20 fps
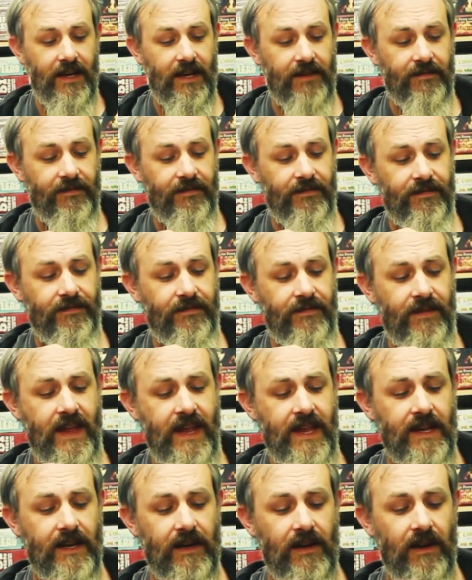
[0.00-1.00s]
I
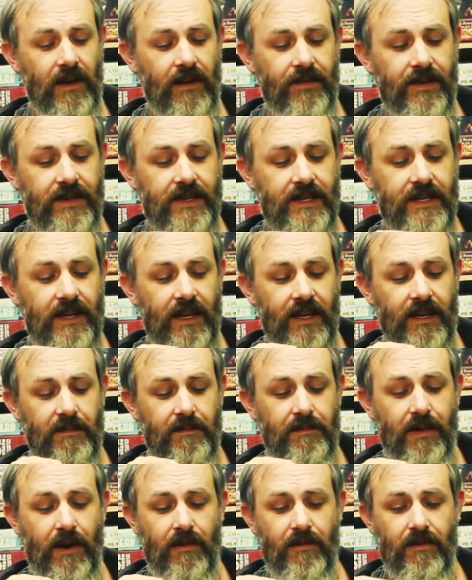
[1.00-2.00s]
think a lot of this is like
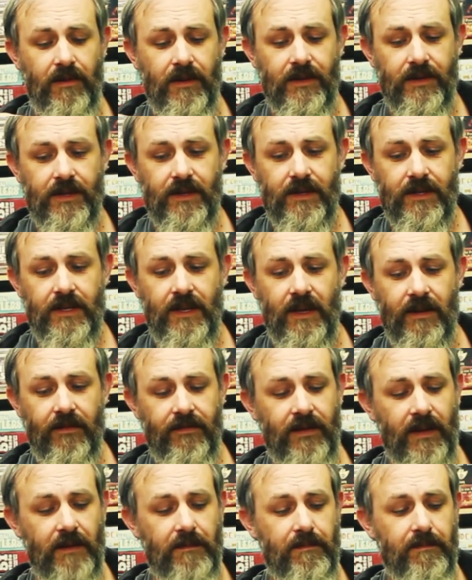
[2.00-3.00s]
components and
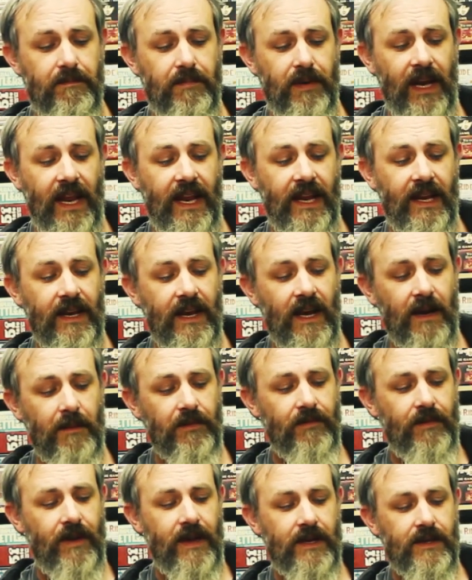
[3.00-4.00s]
stuff, like bling
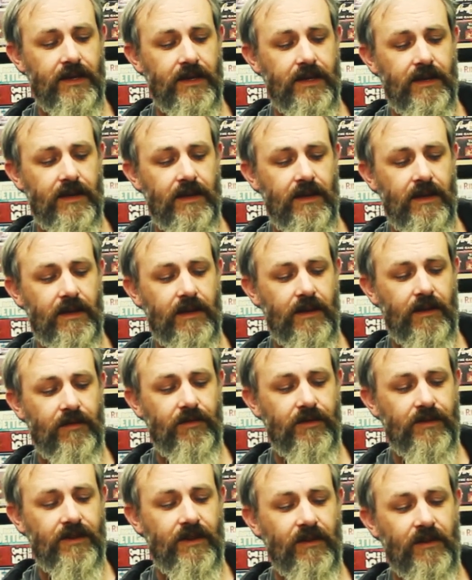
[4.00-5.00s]
upgrades to the
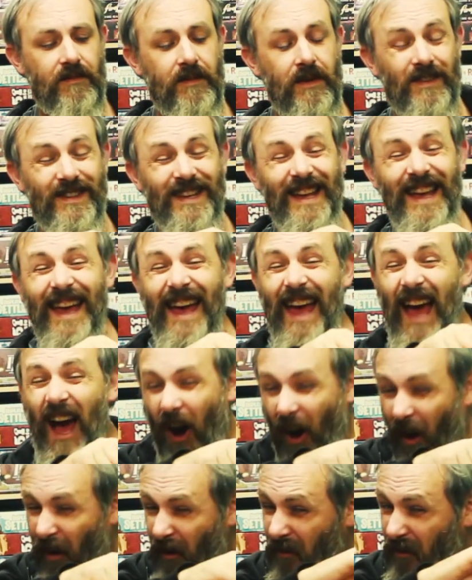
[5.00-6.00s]
Crusoe commands,
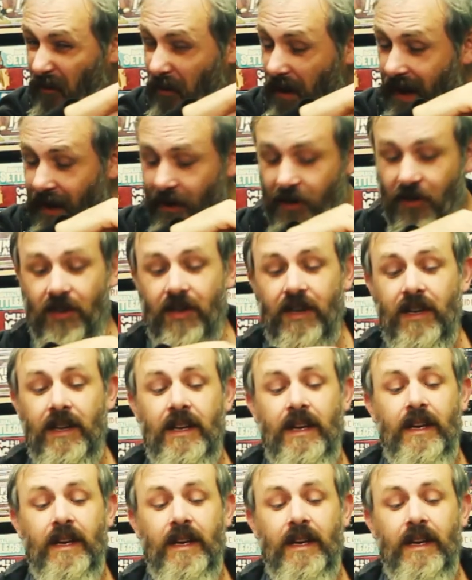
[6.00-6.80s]
of which